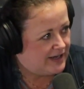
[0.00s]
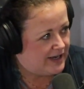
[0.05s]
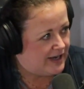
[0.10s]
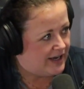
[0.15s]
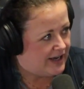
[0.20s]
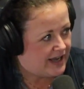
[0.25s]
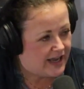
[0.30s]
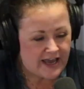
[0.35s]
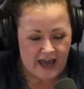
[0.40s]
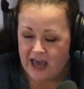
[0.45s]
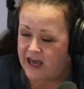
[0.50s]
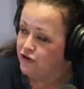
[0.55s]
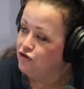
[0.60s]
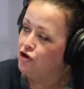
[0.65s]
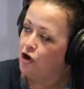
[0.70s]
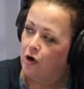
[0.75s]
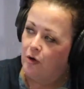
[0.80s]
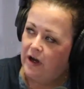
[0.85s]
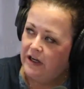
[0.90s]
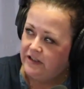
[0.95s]
I had
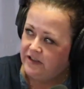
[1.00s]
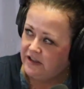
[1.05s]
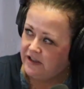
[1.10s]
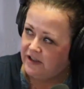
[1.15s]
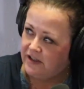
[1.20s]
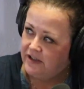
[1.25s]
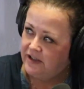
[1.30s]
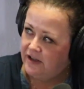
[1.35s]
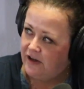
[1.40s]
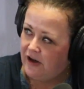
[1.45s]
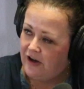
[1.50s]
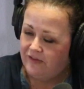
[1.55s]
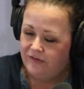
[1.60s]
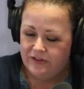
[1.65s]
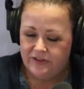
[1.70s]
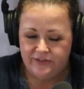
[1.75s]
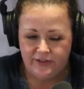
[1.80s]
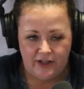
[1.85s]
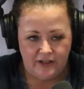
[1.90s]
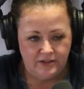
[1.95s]
no idea. All of
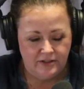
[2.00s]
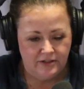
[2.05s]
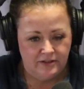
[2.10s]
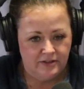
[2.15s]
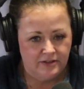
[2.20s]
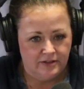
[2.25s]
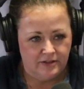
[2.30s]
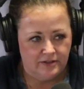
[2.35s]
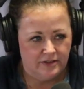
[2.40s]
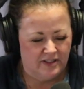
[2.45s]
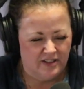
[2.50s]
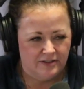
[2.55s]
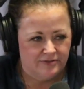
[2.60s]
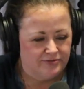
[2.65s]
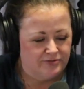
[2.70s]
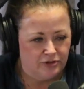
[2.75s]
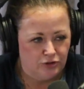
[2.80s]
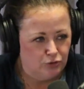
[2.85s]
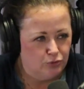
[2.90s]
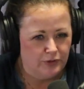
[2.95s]
a sudden, a
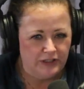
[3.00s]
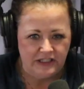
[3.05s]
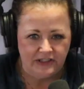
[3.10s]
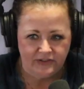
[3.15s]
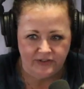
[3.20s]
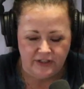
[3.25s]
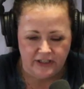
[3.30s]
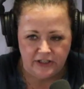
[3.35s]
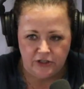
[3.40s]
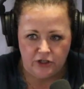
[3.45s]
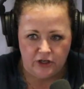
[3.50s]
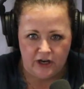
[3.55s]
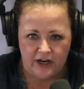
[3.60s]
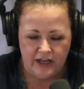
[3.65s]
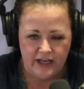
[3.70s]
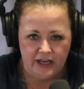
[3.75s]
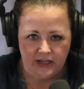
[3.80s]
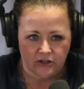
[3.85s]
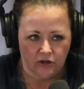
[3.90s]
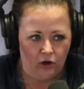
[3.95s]
few weeks later, I
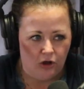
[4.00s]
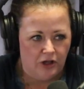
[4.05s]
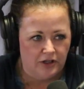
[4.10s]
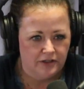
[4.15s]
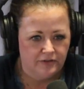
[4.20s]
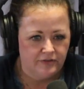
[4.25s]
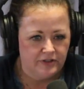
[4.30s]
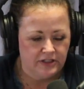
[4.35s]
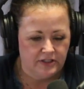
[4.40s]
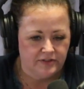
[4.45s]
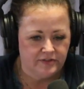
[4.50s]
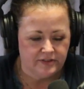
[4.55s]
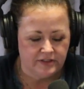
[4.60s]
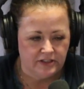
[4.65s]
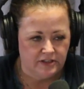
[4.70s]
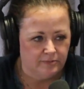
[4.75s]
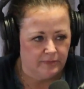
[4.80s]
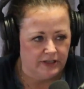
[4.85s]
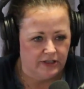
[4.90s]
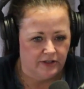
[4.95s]
had all of these
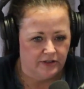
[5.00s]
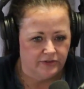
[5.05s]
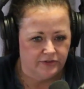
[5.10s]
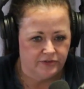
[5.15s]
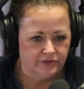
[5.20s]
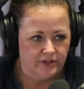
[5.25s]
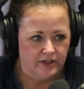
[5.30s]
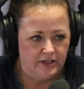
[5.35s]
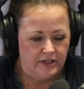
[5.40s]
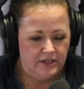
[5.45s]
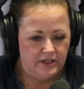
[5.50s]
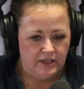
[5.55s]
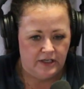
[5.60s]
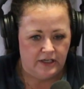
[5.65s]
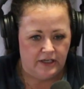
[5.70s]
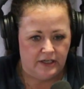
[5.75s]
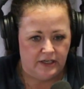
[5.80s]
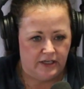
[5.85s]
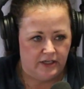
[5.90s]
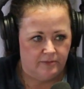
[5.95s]
emails
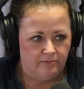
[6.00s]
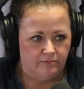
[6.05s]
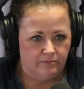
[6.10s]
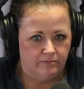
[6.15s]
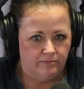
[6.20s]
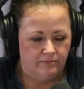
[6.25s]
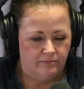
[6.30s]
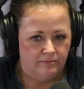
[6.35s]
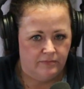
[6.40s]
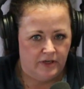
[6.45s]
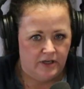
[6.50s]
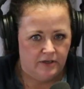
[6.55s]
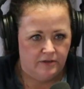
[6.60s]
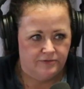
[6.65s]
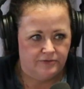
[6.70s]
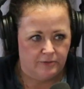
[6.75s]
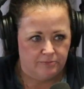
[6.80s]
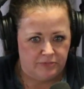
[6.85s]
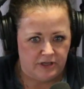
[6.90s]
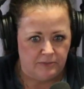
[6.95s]

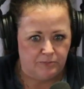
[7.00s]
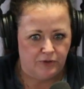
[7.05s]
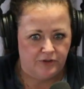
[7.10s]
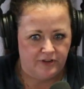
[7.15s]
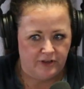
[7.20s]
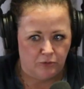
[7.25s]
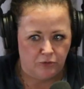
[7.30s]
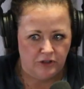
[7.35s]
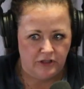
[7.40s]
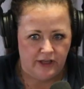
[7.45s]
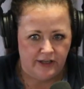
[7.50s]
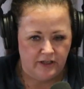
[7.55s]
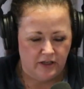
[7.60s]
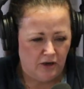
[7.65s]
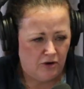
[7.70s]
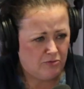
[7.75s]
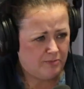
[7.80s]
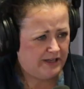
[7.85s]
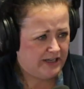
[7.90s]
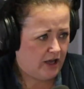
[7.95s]
from people that were like,
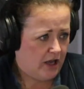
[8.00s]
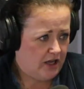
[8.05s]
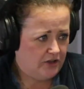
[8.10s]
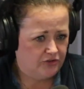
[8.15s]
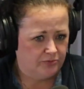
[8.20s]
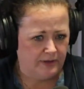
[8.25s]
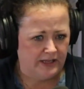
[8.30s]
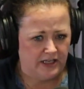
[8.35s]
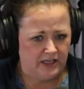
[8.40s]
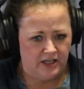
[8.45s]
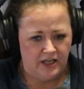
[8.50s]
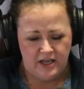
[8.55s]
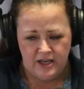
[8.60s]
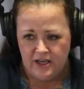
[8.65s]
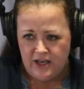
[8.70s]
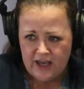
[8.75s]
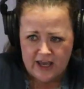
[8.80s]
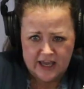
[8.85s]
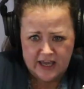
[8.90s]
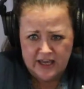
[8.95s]
"Oh my gosh, my
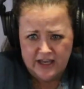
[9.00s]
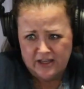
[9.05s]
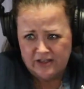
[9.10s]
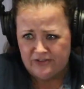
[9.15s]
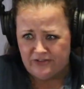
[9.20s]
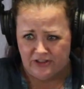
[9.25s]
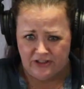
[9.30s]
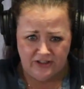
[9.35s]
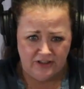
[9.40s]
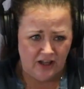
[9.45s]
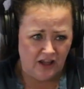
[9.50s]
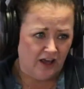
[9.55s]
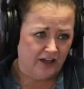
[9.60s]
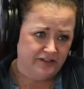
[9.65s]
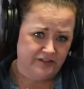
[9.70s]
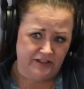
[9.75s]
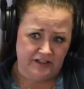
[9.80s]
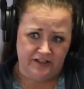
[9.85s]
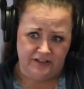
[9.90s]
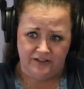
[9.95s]
aunt in
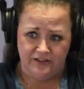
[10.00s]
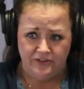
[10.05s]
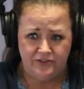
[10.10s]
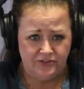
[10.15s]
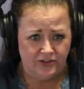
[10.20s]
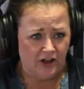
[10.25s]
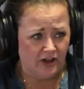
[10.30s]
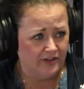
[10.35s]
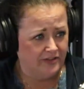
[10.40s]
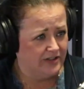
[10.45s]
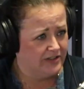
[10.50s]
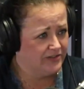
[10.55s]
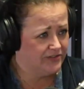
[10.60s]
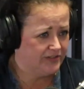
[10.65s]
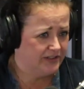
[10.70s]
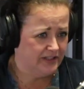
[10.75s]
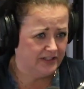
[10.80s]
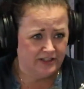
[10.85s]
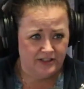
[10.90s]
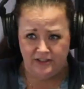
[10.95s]
London saw
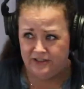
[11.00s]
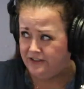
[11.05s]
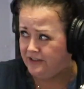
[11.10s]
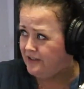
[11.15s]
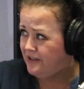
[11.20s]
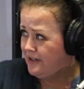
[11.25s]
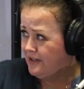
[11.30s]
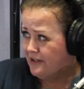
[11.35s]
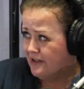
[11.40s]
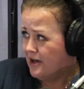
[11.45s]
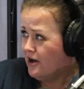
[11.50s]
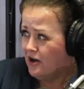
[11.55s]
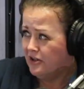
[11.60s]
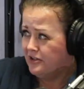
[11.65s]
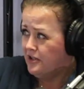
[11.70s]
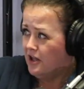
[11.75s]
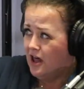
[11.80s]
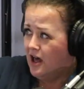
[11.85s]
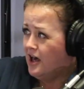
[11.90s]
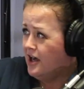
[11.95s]
this in
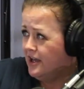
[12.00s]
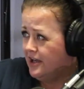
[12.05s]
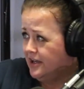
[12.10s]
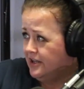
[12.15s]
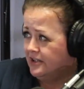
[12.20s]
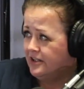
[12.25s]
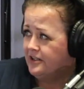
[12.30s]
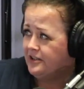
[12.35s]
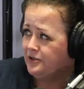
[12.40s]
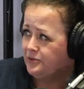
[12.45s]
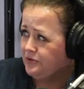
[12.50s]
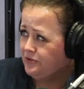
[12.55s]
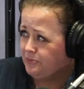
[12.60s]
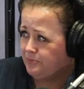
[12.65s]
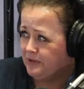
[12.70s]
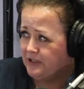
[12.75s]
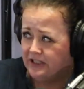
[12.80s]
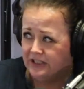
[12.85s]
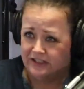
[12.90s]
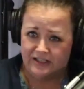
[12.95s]
online, and it was
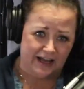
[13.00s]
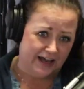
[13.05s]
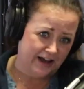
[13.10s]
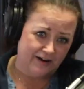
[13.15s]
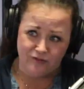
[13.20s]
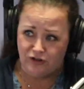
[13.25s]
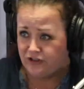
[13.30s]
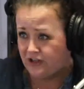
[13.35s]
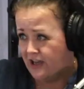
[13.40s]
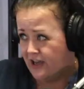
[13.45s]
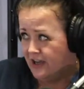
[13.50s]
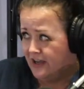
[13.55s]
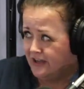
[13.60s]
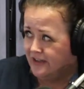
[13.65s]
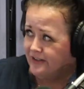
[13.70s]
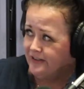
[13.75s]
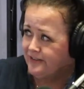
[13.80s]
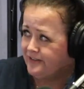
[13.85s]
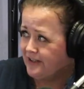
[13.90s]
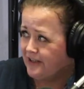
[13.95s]
being
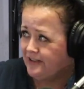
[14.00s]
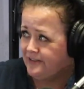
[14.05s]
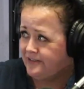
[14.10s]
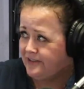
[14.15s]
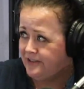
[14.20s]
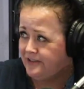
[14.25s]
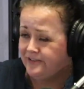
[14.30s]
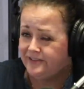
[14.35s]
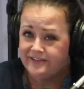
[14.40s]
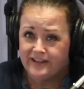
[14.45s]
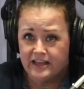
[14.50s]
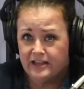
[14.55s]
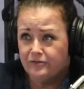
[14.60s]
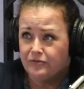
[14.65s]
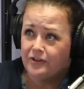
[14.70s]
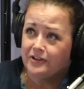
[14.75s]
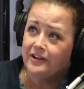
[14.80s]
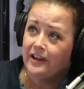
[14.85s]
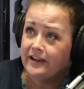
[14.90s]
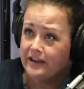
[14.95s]
advertised as a
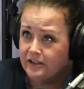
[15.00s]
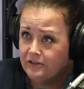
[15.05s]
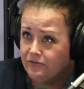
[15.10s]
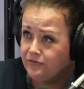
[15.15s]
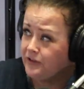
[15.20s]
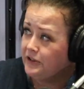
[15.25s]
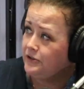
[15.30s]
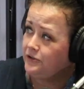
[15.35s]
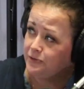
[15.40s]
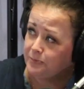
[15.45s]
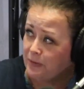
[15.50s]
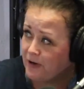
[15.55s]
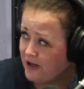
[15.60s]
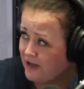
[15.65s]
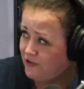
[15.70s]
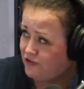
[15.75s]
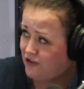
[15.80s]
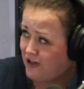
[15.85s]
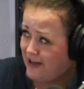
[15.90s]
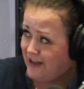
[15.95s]
Save the Landfills
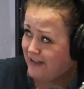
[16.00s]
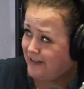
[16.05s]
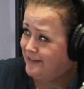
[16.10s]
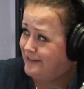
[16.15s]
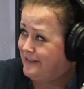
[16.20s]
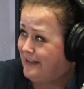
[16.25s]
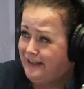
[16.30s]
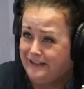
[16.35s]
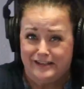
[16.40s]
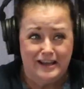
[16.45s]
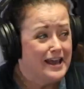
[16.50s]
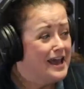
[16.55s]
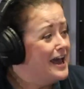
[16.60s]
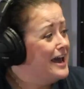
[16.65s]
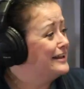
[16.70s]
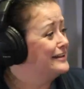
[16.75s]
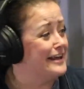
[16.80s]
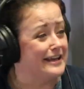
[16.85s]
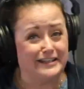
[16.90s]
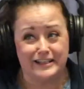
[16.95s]
project," and
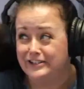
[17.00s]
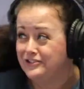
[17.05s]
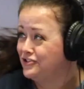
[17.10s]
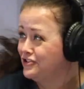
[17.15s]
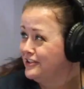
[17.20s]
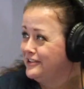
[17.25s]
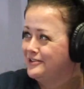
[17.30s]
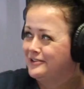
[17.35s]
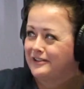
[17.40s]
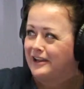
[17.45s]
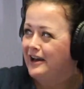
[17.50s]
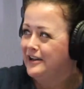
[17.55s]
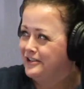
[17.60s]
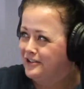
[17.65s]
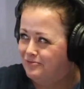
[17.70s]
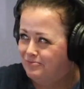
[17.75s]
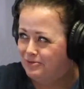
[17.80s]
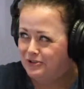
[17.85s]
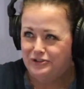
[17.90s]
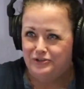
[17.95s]
like it just kind
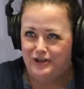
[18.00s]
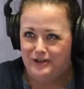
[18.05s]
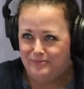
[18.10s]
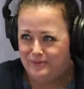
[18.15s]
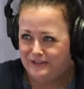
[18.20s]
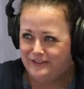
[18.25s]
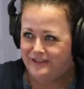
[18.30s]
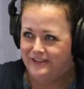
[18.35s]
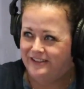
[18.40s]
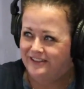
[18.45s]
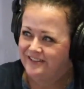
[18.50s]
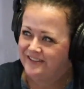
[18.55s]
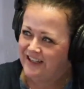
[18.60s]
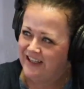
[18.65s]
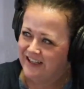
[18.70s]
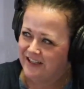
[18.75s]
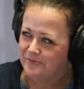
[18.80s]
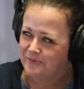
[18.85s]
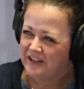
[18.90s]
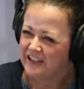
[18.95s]
of blew up into this
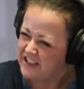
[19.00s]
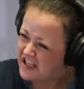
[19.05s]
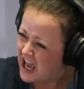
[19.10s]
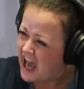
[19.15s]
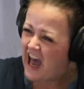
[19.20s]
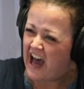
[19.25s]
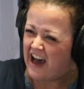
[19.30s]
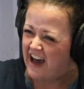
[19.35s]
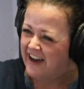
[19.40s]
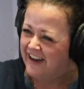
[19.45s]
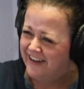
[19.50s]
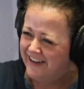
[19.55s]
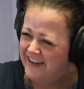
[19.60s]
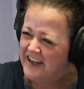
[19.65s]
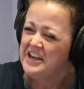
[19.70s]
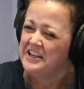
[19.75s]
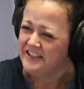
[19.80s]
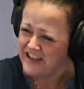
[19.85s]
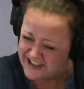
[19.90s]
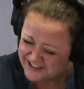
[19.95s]
thing. I'm like, "Yeah,
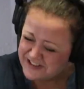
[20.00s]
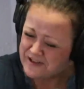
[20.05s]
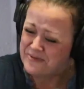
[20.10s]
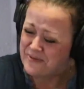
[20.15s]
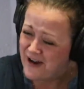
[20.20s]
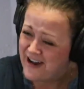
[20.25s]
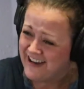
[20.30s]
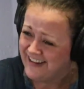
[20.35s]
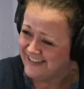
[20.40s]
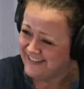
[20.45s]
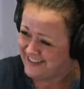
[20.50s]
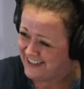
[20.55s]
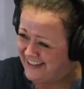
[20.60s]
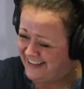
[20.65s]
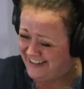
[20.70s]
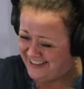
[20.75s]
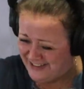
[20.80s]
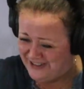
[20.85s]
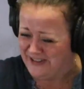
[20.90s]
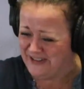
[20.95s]
yes, it
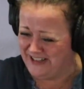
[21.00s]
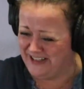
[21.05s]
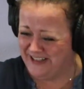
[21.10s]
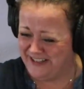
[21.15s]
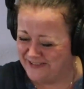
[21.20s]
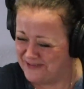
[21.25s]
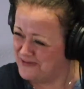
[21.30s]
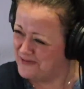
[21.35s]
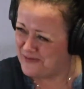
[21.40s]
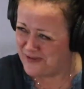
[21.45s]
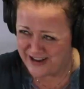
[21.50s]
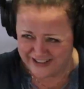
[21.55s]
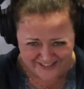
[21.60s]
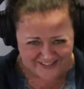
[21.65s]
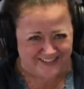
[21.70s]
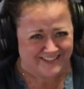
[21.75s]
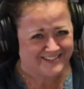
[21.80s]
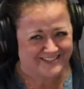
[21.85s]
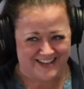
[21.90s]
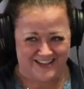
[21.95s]
was. It
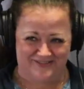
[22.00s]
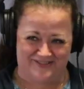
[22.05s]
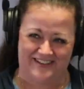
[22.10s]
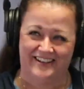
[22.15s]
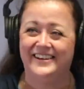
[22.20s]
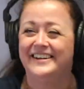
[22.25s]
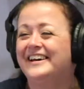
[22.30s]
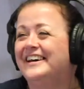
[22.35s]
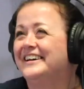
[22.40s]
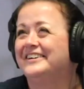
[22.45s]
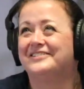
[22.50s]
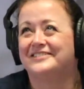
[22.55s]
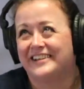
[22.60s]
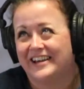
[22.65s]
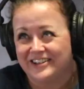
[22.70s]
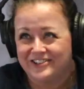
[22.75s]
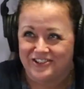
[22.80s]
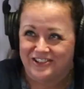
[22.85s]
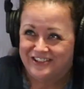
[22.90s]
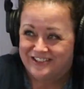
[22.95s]
was a Save the." It was
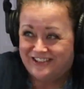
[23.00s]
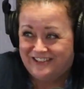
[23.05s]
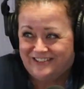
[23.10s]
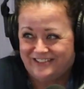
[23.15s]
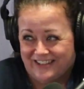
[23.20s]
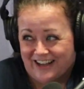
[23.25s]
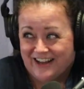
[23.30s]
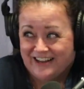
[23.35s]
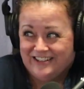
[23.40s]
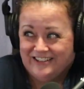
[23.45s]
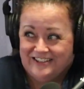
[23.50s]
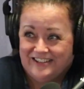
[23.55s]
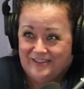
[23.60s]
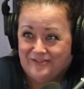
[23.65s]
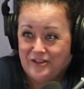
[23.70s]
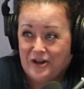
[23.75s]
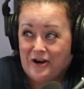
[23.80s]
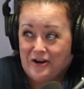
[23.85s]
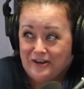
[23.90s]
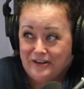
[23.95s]
actually just I didn't
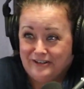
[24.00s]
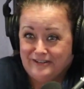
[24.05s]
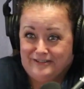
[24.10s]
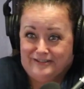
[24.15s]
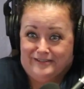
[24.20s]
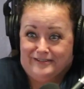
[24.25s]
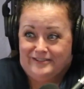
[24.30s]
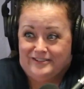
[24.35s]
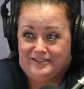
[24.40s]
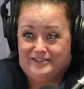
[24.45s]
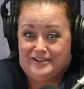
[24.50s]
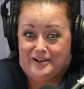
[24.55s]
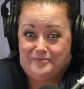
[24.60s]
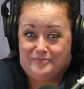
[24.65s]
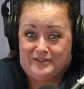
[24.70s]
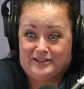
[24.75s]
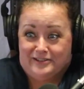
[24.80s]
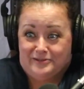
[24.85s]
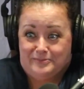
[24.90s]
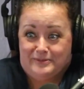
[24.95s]
have the heart to
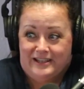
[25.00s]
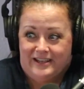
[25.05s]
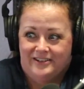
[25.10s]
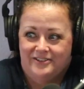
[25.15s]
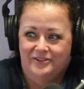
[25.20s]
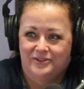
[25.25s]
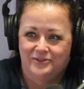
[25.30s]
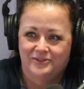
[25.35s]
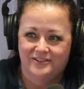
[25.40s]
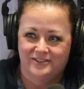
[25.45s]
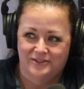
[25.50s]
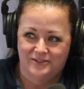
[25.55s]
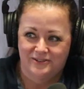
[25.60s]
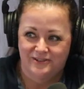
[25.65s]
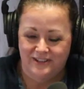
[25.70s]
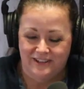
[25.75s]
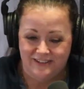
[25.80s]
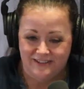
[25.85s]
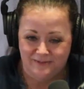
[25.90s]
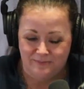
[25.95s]
dump these pianos, so
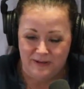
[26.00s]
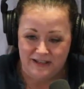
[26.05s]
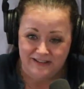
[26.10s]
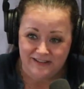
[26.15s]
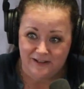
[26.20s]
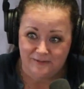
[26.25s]
let's make